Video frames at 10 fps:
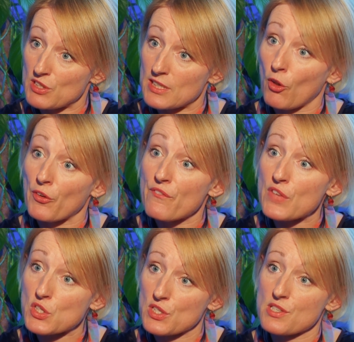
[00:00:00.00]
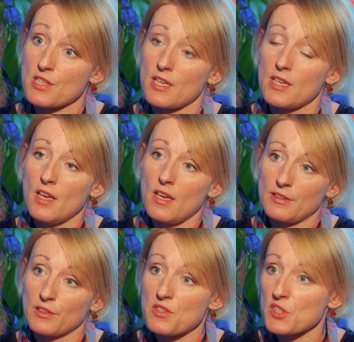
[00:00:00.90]
deal on efficiency
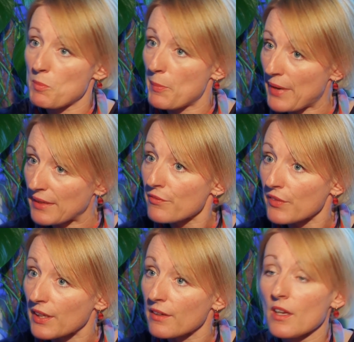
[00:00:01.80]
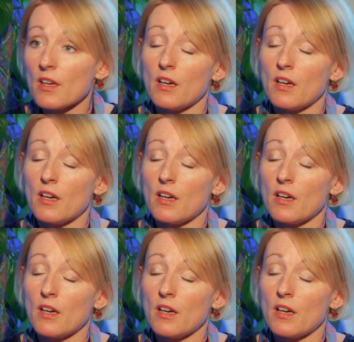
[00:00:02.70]
and consumer benefit.